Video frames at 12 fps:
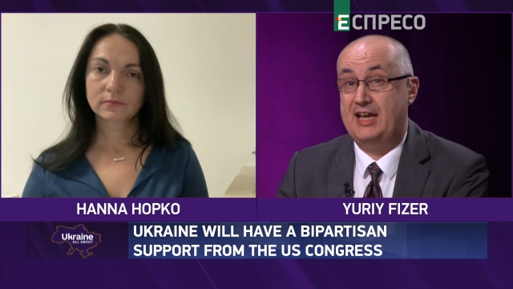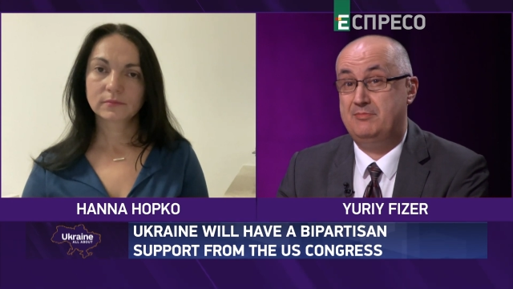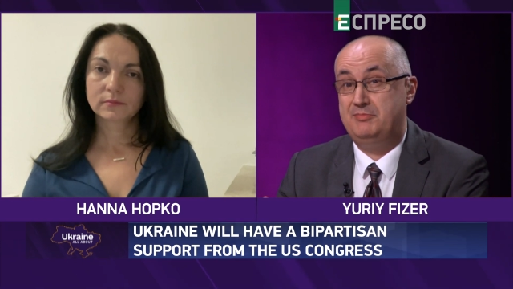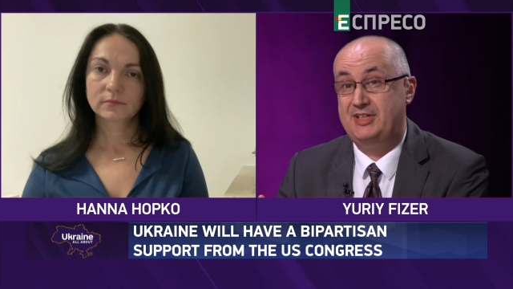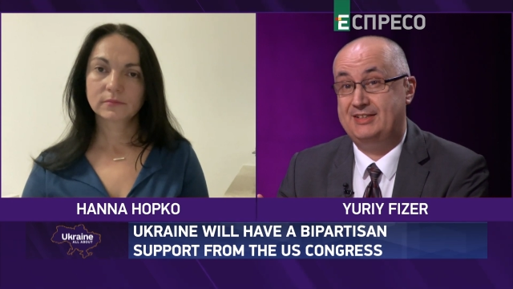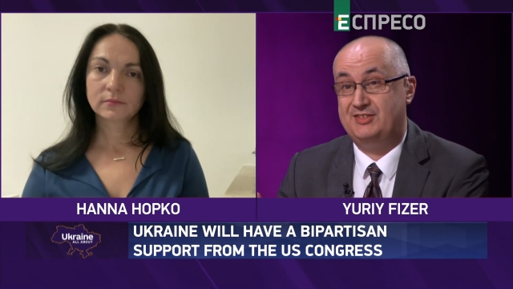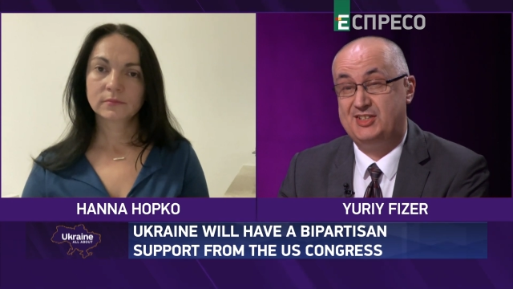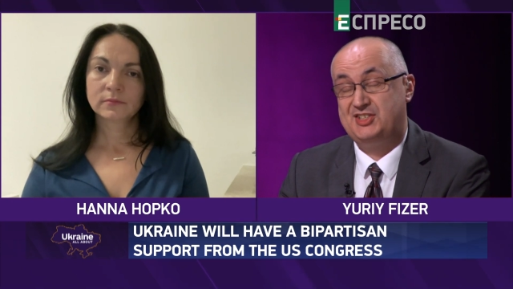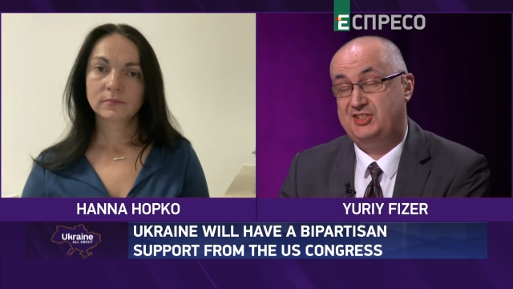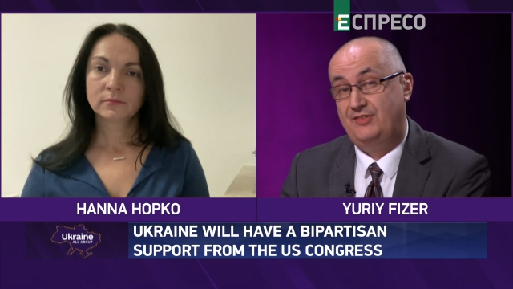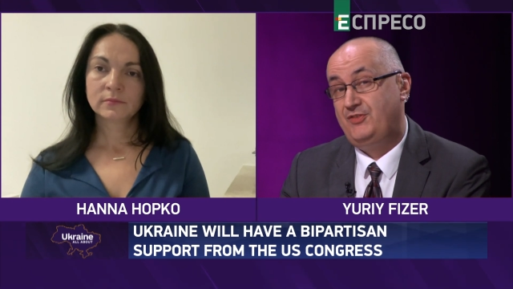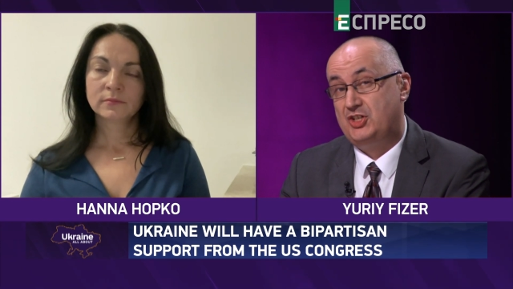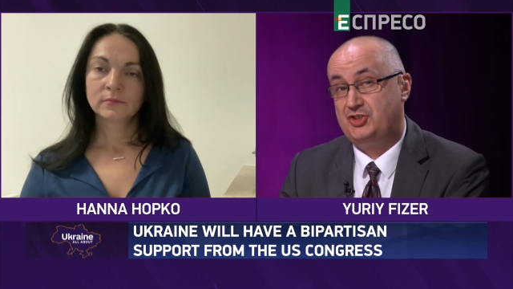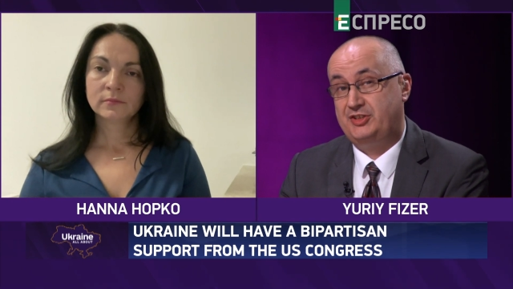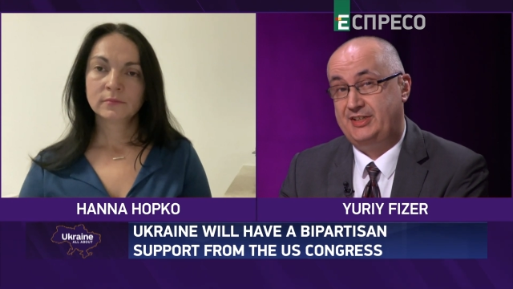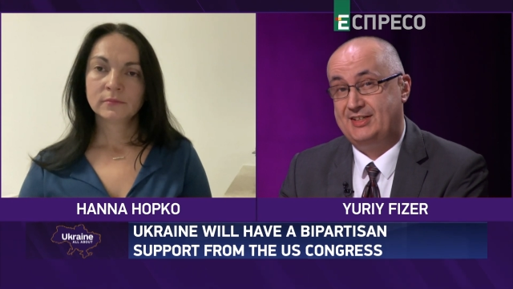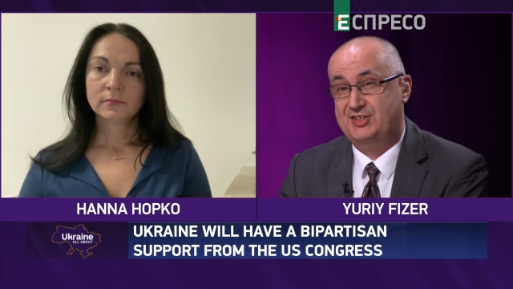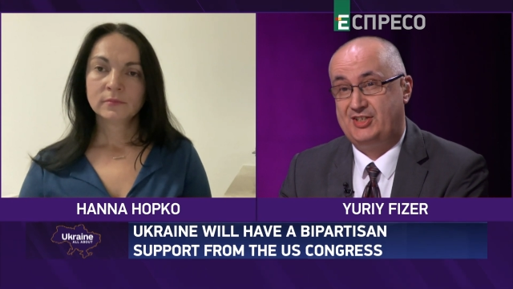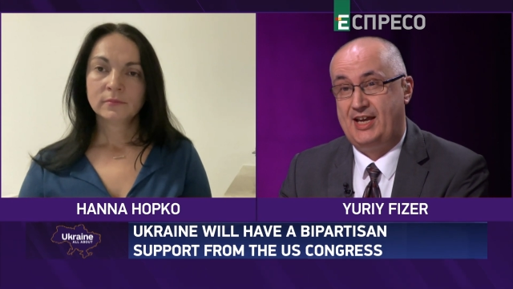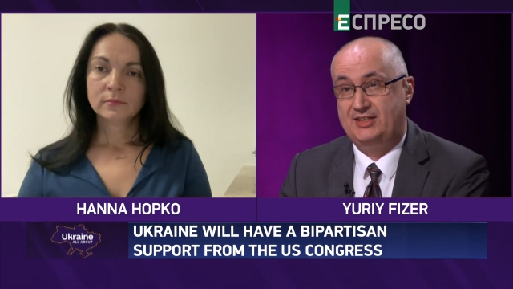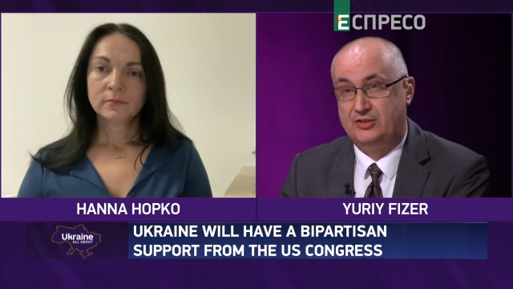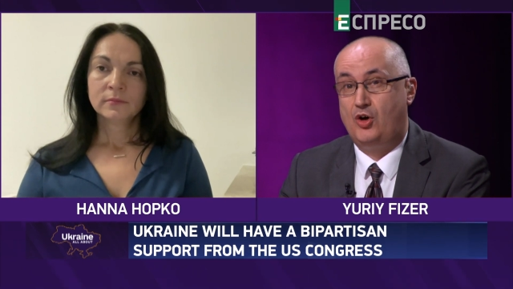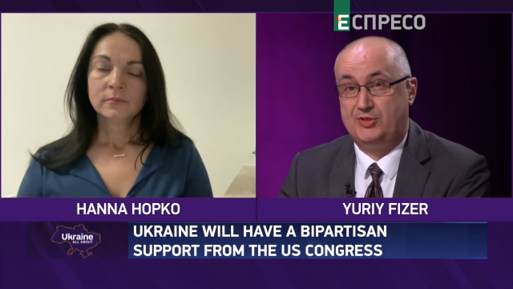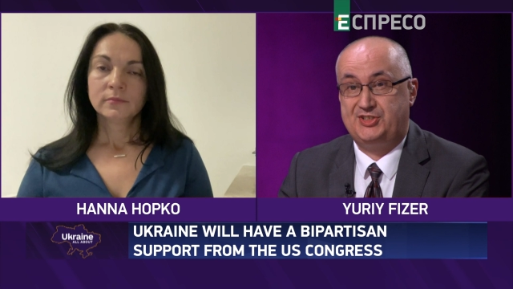Speaker 1: I mean, this division
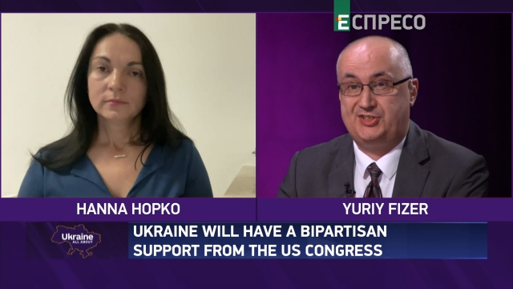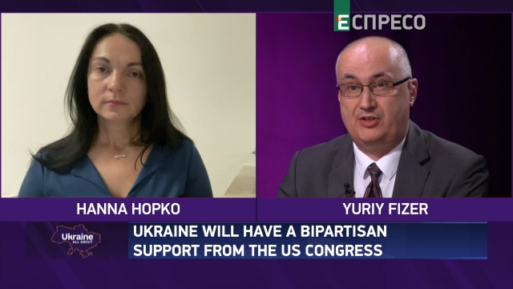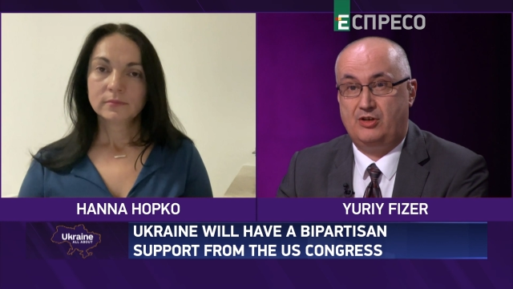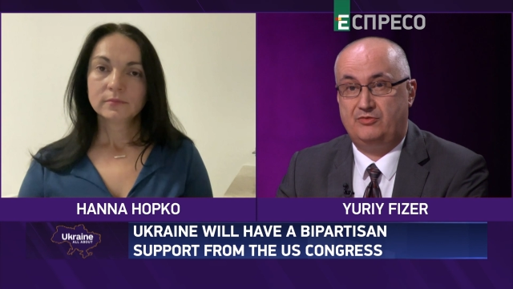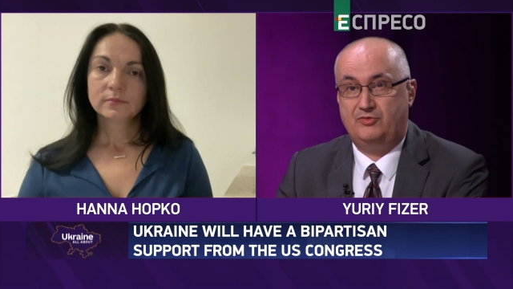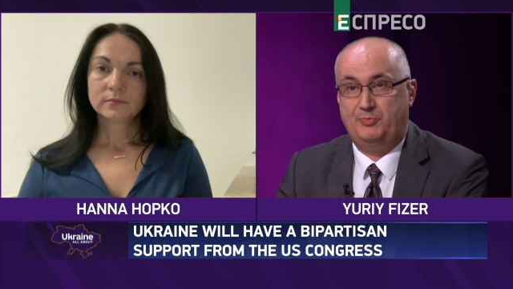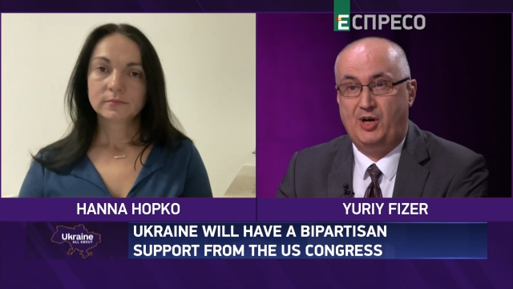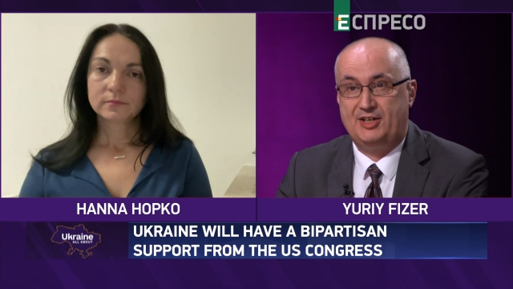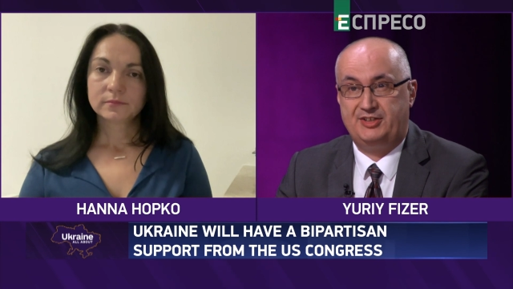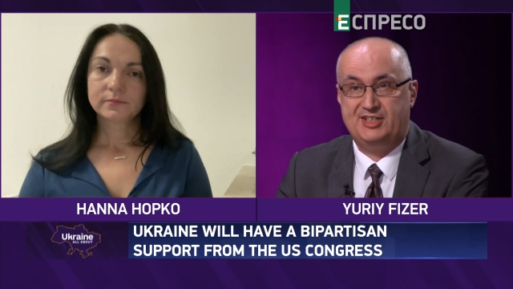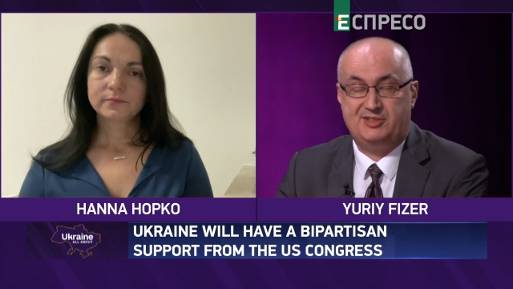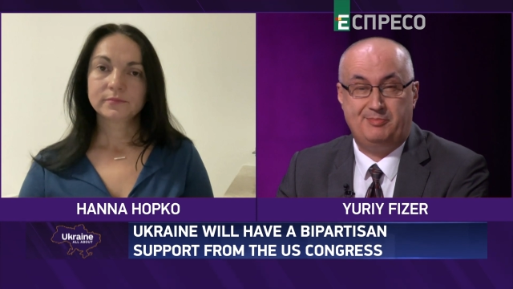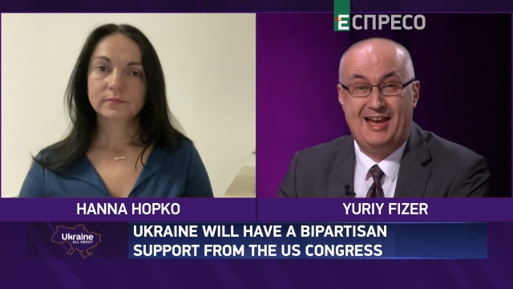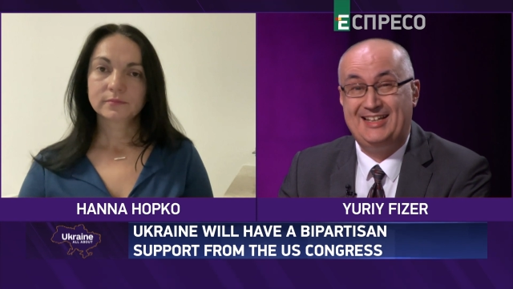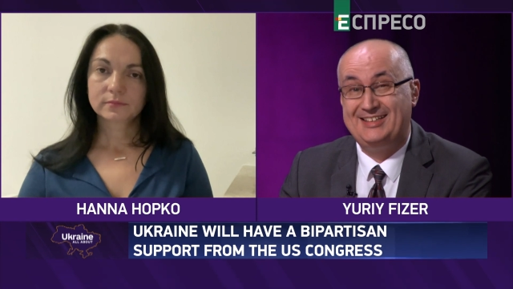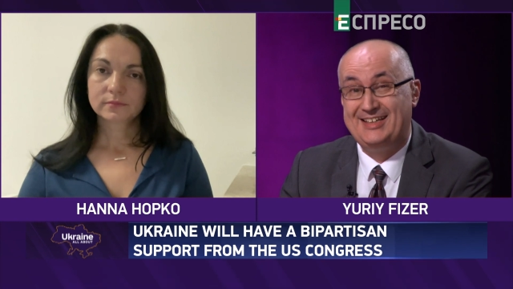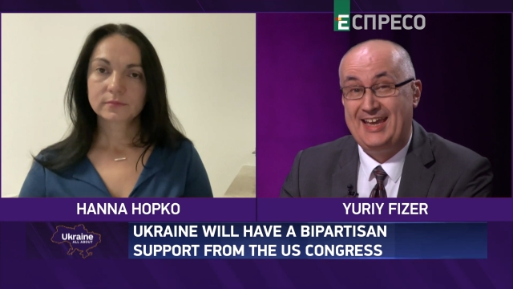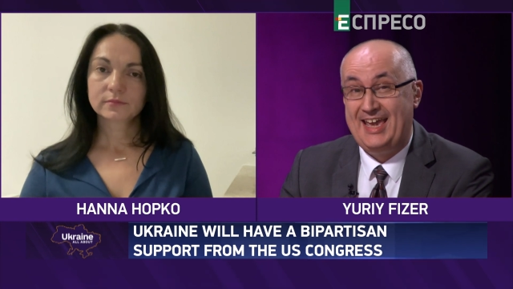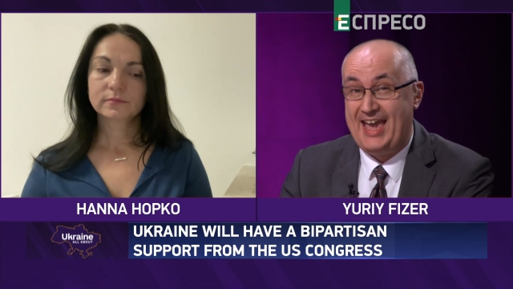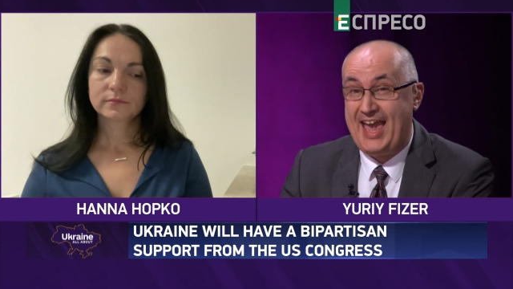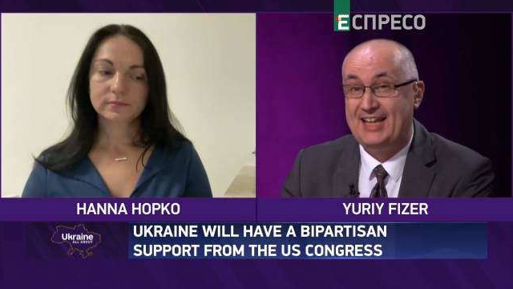inside God's own party is mainly